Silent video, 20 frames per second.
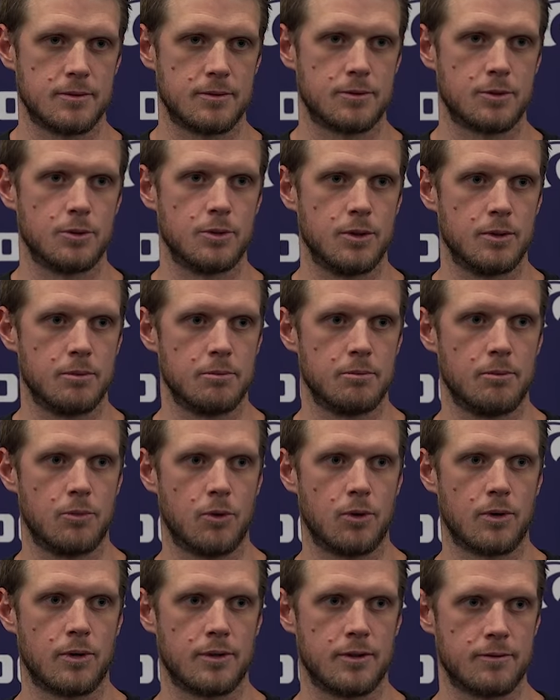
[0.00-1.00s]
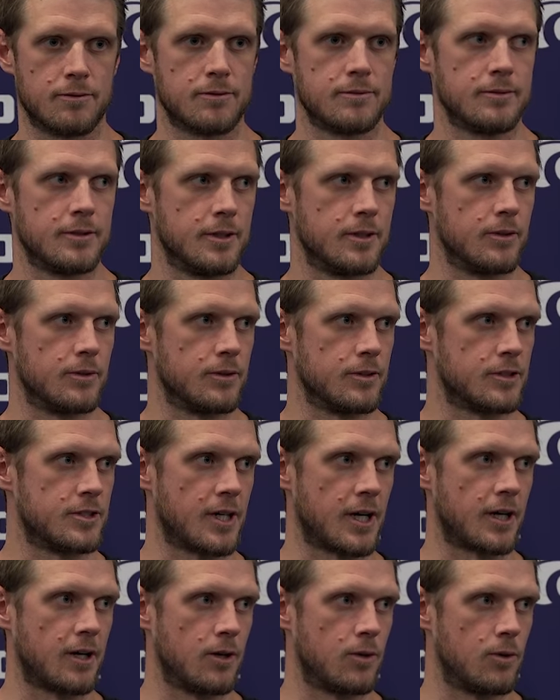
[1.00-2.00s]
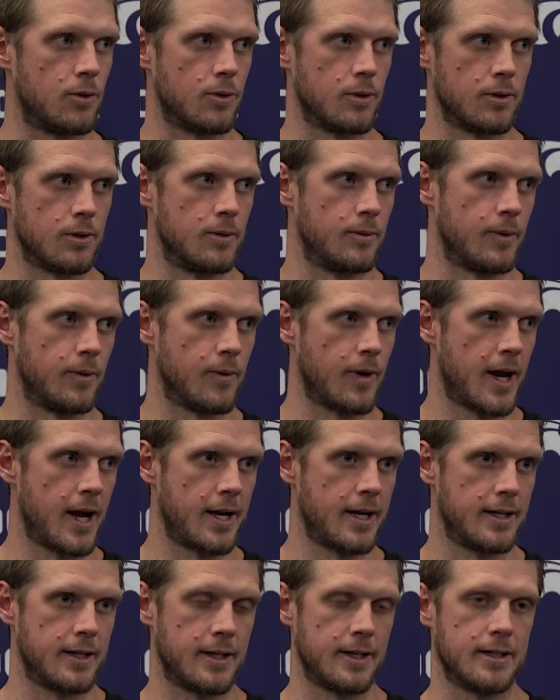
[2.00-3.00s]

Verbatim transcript: through it more in the you know the second quarter than we ran it,